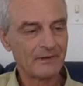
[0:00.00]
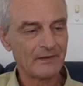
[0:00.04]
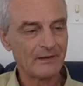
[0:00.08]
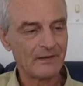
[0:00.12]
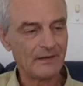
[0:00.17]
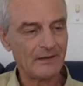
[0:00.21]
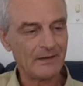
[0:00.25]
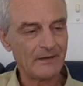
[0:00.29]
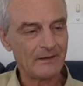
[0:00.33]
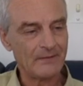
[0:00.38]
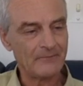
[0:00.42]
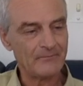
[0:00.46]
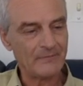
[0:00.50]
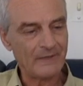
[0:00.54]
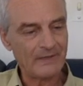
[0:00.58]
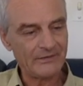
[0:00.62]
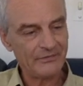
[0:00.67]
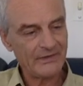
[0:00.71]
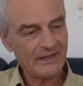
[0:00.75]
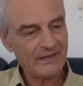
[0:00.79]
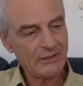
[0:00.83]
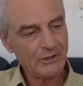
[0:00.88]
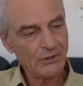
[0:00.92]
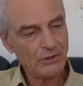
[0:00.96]

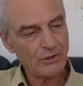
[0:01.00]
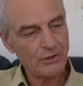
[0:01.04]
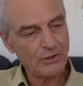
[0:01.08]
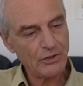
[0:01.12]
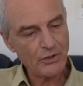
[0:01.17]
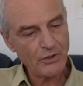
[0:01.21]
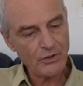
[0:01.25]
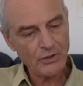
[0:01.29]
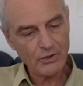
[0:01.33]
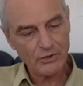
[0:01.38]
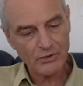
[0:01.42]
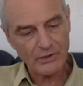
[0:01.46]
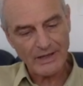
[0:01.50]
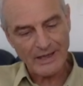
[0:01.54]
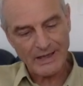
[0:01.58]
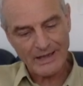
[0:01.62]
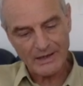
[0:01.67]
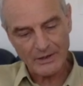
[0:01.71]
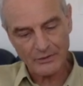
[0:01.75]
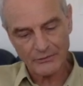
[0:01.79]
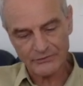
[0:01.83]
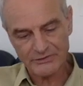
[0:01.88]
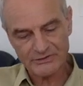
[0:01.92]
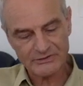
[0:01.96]
and then learn
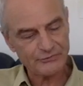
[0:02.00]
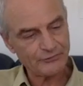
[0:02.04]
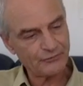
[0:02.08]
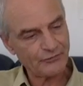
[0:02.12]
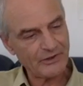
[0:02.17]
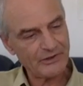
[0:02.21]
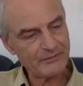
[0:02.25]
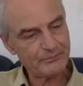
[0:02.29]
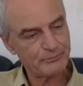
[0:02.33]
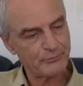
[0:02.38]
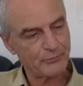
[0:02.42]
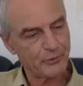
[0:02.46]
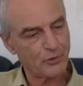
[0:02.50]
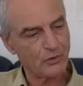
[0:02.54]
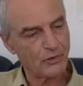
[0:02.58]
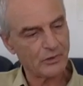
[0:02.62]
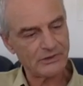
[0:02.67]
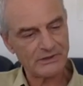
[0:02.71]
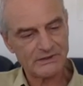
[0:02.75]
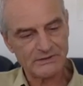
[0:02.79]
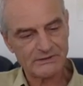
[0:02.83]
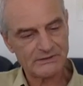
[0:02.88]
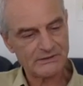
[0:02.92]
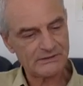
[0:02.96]
how this fretboard
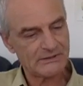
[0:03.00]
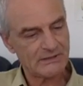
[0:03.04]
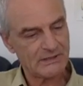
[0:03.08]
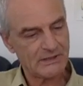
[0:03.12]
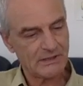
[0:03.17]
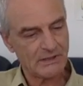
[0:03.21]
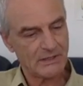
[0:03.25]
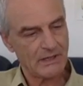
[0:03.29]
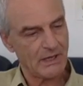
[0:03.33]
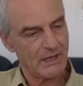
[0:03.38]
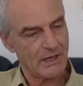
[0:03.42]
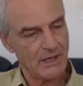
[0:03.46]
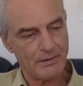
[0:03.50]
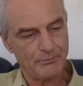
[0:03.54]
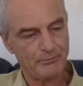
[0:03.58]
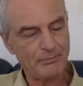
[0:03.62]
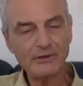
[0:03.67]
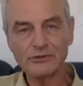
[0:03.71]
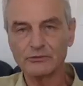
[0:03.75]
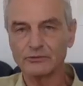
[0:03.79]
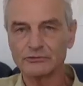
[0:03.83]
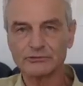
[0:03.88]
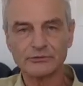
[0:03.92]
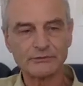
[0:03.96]
is
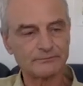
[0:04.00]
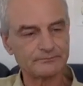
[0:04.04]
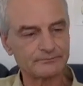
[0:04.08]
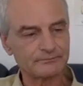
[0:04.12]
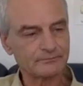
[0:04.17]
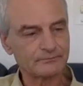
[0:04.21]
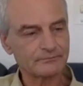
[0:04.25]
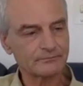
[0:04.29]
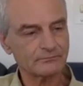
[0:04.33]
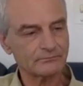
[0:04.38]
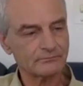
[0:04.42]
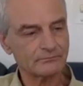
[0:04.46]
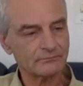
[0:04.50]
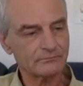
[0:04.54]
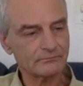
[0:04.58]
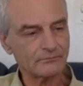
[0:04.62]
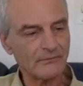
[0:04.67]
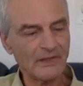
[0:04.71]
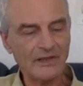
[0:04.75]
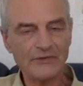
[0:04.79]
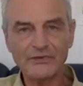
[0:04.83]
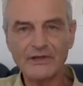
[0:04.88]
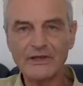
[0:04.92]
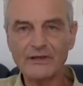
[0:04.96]
built,
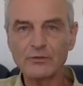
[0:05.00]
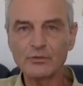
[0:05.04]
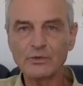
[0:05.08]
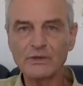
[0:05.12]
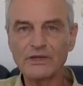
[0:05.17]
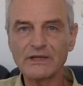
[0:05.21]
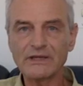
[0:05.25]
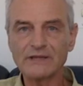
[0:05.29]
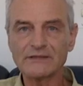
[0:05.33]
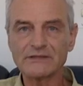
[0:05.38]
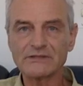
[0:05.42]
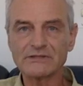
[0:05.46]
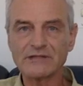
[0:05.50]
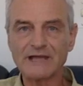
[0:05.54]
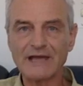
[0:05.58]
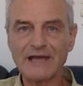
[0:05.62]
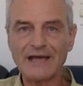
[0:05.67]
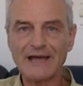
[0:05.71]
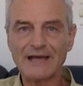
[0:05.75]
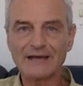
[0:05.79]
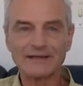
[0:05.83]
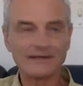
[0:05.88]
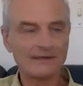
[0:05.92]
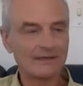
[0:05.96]
then we can
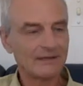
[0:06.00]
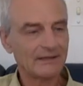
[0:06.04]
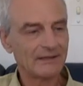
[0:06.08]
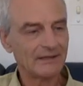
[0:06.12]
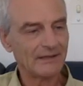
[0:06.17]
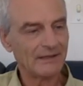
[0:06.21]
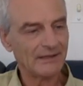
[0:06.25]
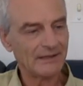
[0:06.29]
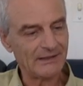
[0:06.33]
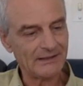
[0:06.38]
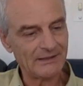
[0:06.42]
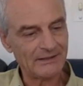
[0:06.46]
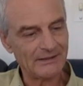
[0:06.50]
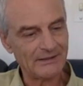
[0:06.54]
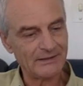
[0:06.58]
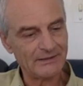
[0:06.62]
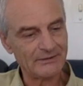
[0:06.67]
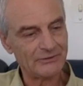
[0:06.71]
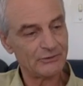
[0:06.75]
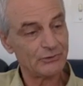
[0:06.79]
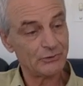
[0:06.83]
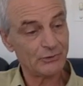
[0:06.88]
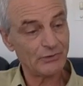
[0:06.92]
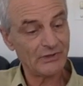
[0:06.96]
start
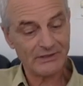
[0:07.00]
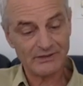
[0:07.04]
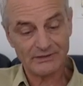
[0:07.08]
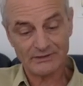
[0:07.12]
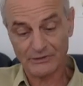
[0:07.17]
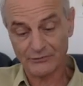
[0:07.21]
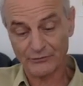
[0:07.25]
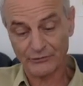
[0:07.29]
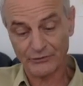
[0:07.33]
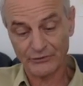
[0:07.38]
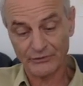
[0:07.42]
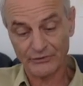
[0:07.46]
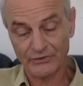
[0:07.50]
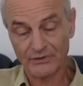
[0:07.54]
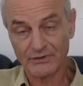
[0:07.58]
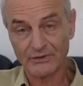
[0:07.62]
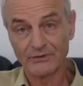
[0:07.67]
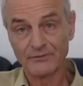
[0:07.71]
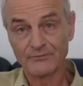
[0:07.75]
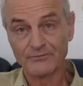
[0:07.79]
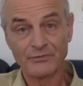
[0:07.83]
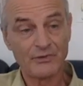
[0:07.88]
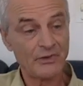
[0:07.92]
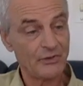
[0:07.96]
doing different
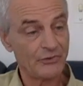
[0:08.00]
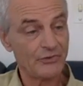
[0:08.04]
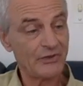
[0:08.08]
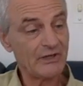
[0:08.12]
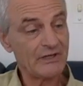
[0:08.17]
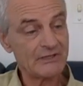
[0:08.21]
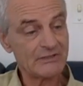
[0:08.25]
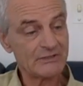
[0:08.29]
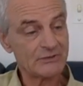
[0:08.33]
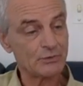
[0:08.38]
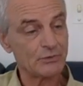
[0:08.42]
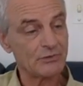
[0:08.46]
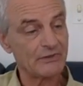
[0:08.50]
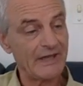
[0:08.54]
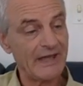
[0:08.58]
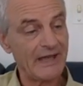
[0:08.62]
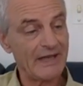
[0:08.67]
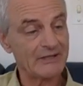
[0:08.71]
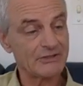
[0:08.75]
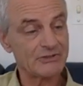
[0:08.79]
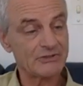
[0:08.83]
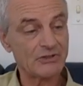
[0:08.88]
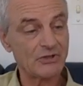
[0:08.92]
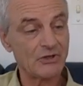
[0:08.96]
things with
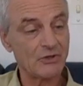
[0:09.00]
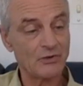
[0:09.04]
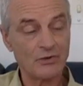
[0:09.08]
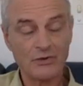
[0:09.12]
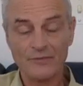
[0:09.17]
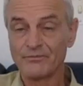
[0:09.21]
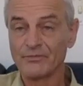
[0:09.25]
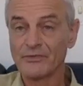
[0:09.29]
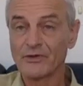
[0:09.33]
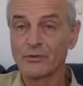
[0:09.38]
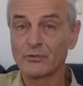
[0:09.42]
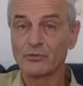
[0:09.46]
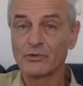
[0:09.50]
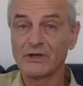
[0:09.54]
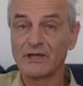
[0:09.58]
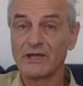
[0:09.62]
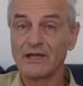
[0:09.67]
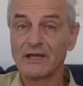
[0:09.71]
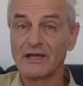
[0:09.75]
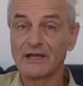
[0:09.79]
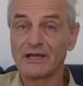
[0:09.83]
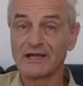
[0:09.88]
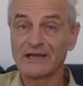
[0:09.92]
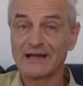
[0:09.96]
that. So we
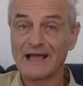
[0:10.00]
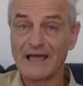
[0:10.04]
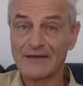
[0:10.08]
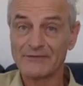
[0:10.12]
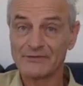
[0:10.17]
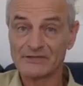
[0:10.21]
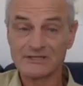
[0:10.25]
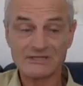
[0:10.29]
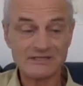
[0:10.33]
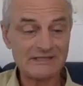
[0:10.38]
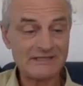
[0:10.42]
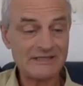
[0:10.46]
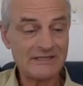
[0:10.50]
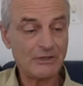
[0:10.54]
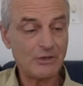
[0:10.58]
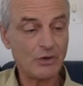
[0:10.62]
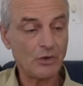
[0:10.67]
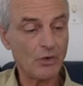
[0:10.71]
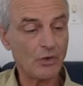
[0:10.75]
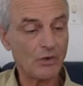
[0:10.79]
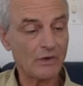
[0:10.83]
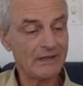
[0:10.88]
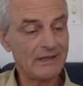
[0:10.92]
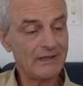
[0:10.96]
can have a C
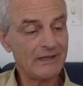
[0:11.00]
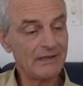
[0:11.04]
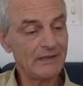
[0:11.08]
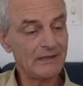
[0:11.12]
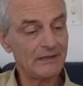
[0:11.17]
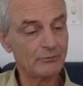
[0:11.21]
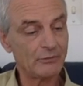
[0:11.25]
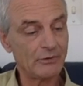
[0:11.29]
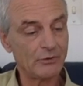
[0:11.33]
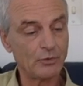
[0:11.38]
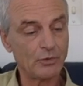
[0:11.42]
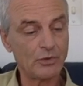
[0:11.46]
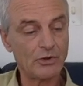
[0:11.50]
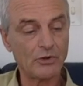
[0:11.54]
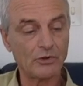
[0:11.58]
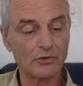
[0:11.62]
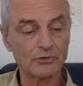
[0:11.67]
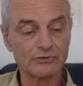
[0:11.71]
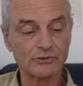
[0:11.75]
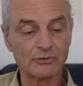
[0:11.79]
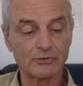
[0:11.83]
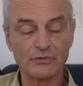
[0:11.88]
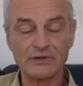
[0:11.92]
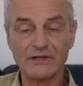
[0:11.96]
chord here, but we
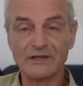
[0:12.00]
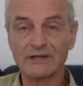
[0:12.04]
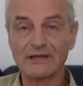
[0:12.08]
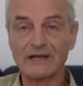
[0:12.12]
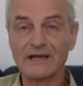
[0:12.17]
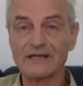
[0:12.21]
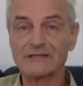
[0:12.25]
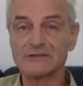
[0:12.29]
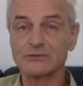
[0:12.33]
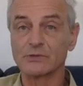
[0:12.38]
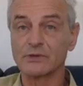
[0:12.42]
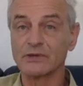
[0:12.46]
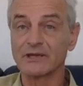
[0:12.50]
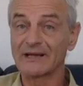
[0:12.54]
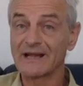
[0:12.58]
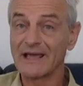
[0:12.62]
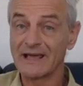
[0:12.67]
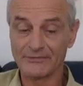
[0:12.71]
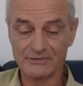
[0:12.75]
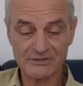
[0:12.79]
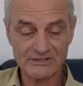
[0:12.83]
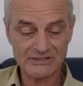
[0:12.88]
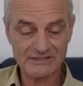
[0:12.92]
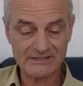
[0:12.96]
also realize we can
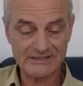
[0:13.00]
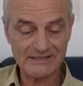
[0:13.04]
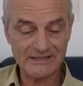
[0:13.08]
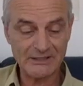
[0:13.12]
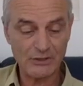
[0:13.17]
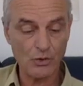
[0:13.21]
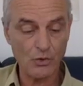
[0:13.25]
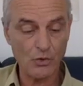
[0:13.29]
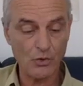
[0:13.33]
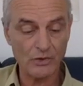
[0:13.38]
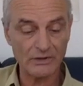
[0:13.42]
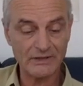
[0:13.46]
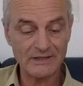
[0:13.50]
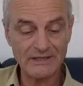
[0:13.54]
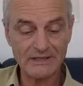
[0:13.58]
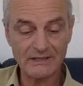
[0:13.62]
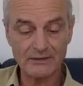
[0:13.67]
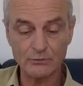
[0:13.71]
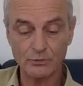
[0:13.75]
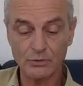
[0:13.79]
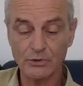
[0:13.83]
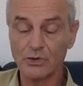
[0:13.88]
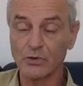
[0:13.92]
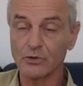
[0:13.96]
have a C chord
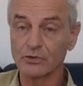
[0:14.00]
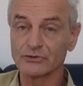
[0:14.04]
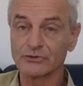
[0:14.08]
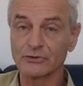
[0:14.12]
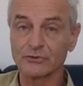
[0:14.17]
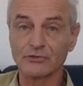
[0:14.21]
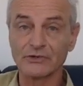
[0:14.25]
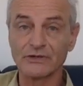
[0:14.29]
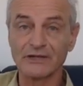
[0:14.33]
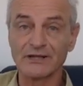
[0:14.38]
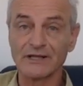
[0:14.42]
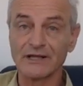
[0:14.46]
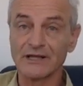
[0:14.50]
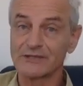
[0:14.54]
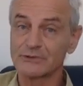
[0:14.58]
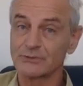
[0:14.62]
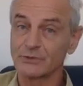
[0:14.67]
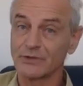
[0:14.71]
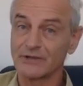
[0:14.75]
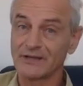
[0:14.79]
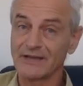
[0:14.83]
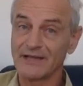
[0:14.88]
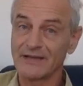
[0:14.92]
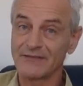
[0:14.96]
here, and we also realize
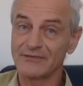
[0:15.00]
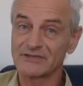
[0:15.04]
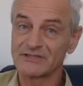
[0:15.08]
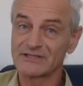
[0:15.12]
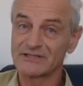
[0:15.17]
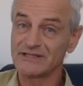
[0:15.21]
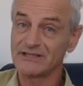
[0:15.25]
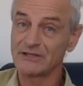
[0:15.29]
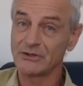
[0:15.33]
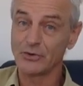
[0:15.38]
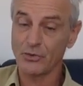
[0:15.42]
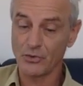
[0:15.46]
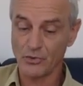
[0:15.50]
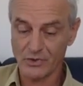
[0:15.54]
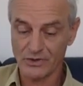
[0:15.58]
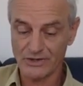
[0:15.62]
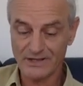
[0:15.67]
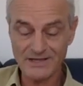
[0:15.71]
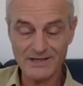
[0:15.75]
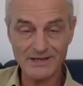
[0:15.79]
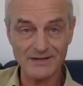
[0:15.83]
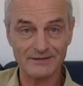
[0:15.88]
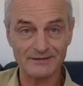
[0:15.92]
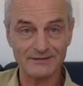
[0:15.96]
we can have a C chord
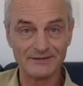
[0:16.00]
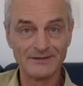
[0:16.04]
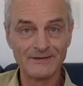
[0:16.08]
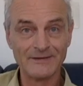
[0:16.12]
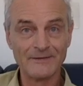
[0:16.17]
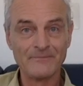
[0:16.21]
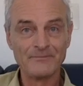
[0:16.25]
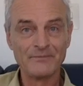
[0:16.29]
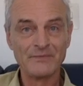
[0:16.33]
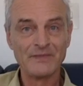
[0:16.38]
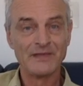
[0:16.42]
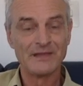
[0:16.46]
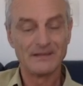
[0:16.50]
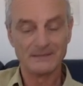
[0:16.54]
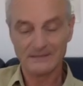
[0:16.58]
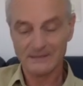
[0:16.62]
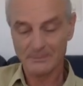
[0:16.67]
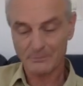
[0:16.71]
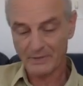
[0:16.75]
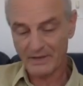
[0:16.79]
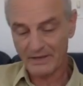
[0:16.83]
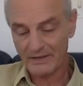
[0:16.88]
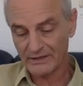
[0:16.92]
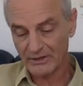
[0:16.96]
here.
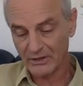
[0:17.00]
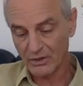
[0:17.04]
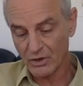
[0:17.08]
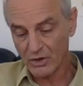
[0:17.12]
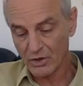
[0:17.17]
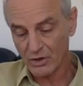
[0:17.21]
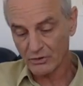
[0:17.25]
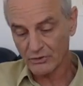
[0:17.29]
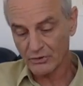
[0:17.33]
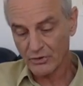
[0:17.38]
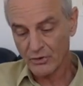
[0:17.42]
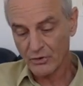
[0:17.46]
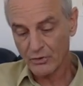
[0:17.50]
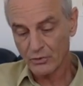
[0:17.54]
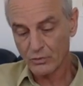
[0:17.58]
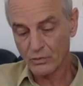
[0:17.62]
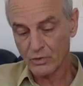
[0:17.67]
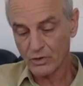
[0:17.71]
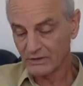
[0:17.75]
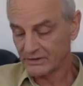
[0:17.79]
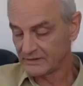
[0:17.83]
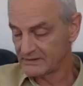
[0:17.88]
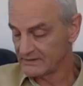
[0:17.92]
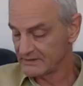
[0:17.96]
Depending on
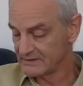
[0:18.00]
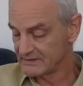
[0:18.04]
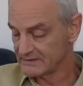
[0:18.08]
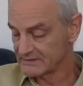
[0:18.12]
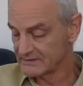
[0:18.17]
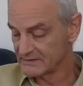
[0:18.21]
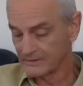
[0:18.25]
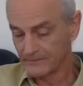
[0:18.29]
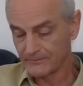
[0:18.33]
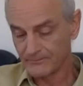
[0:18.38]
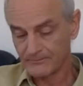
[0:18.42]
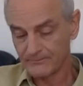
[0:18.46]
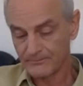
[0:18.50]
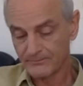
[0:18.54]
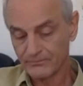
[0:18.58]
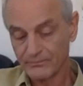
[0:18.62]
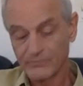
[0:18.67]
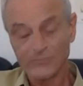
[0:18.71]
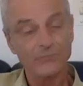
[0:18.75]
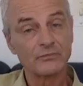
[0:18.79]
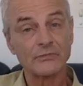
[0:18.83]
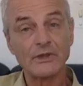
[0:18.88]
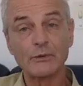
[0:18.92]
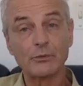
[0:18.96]
what it is
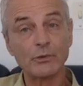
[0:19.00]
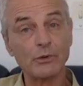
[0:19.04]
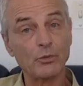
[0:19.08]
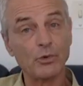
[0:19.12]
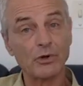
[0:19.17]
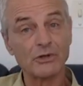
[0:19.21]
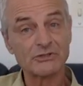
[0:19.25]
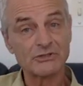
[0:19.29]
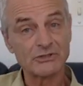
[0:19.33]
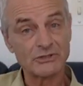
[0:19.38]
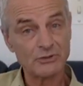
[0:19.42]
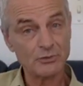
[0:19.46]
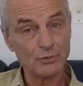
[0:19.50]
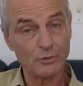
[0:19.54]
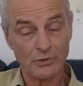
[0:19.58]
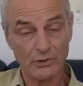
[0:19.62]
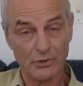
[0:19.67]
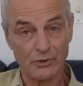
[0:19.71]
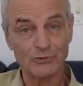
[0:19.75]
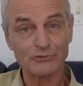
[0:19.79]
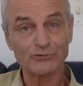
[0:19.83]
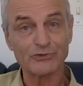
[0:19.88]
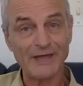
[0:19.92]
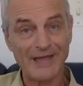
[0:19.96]
that we want to do, we
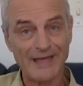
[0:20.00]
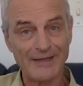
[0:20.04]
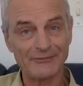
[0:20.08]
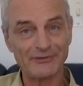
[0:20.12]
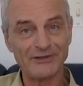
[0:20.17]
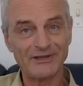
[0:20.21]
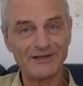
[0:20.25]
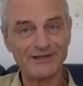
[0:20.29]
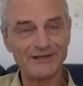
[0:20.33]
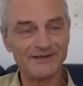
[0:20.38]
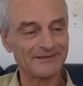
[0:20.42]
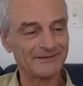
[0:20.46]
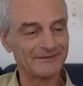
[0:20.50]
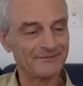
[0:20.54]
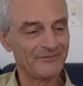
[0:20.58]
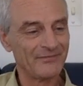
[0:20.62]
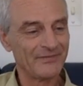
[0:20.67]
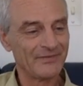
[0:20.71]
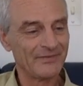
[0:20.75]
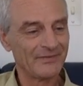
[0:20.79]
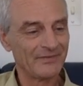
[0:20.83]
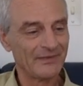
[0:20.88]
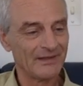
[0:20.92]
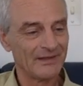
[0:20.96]
also have it here.
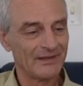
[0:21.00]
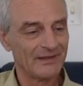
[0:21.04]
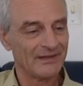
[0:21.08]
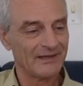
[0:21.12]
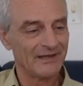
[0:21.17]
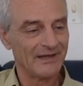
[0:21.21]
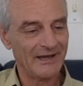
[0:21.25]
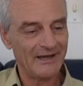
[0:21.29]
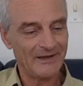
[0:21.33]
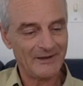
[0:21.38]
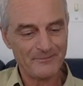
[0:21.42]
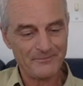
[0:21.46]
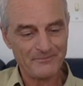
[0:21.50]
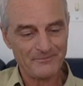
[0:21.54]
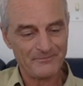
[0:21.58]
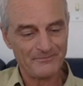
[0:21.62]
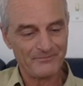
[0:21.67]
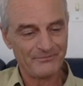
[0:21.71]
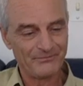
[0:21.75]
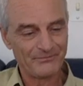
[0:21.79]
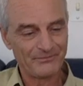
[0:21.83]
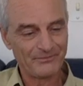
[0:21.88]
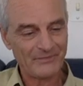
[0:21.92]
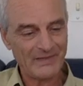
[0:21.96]

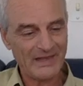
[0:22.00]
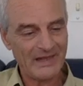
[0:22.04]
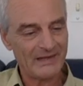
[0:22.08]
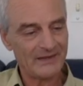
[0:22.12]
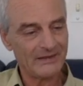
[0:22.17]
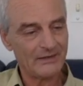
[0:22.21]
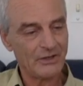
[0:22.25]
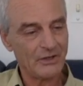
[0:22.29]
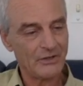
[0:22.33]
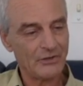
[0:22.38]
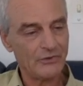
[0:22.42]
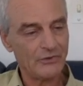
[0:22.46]
And